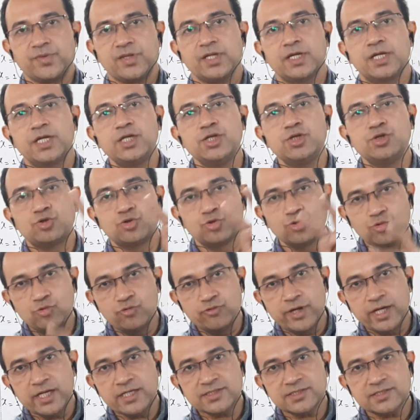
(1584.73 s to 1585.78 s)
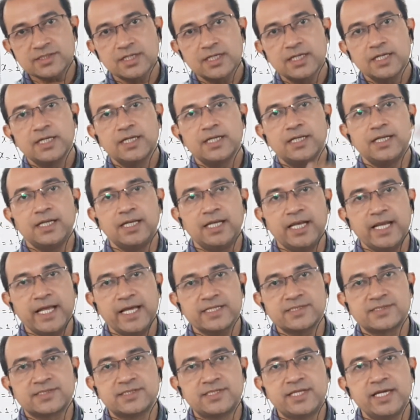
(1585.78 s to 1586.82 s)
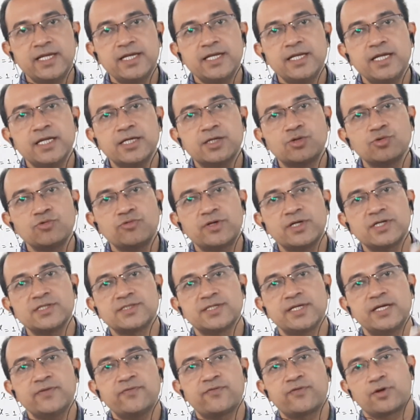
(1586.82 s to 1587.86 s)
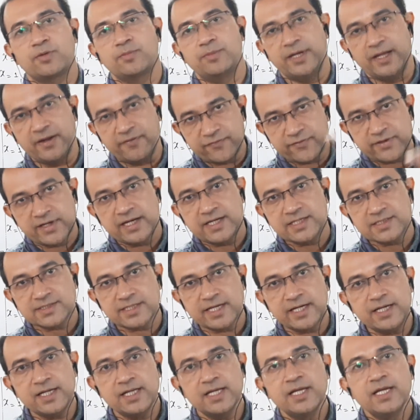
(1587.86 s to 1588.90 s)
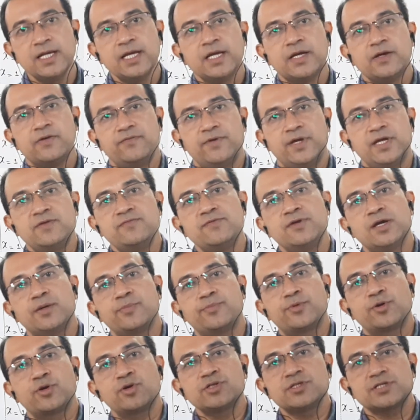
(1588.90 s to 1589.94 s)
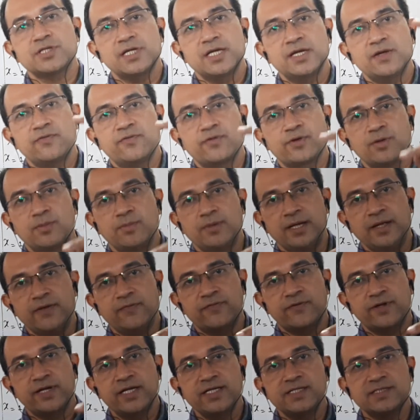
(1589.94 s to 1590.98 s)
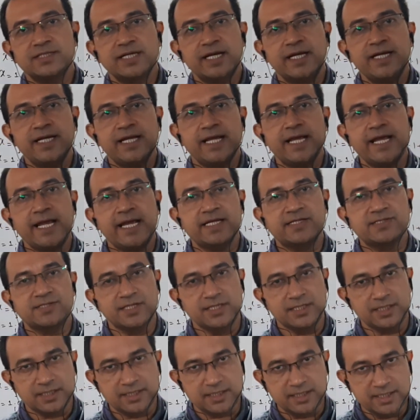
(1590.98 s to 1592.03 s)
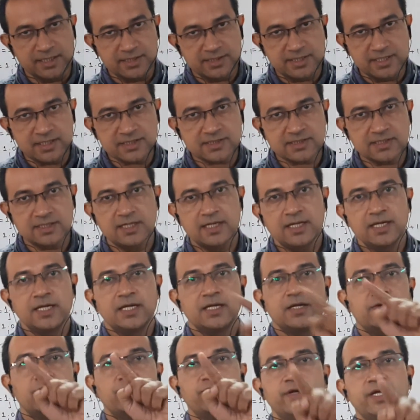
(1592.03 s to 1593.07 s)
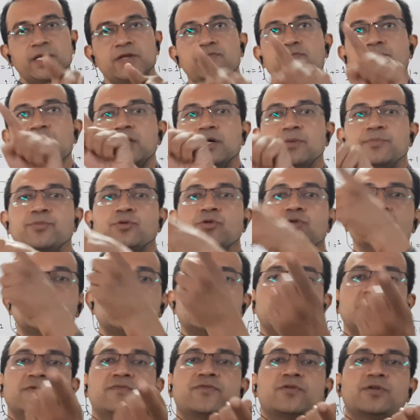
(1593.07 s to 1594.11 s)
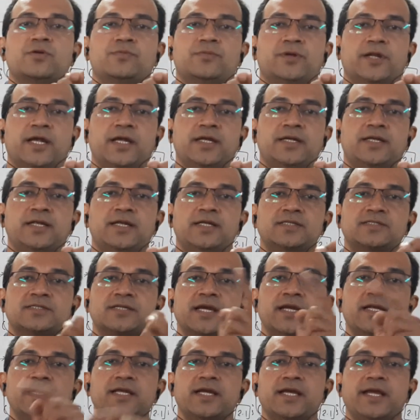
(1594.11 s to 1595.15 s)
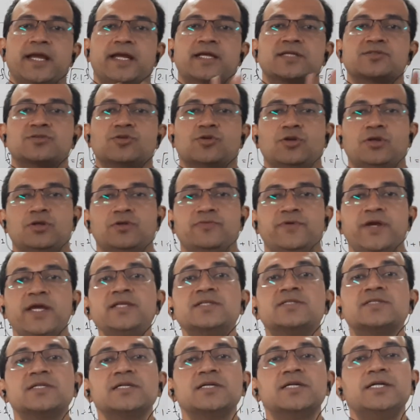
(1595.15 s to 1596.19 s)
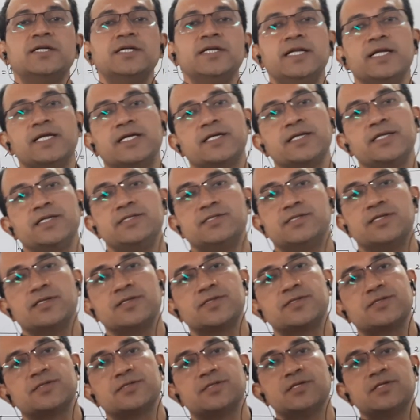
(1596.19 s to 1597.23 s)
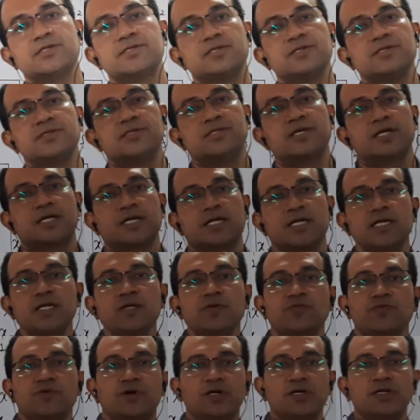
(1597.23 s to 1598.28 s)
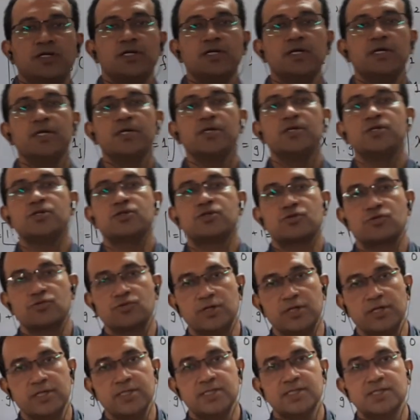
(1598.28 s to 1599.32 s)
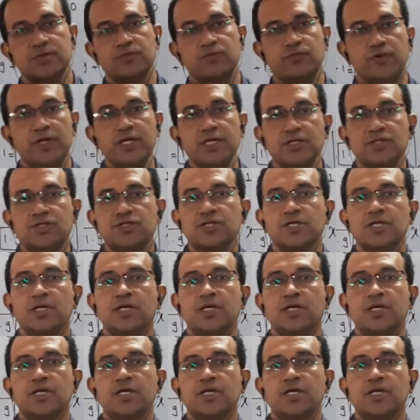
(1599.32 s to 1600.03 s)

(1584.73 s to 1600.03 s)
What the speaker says: in two ways: less than A towards A from left hand side. When we approach A from left hand side, x increases. When we approach A from right hand side, x always decreases. This is the key word, students, which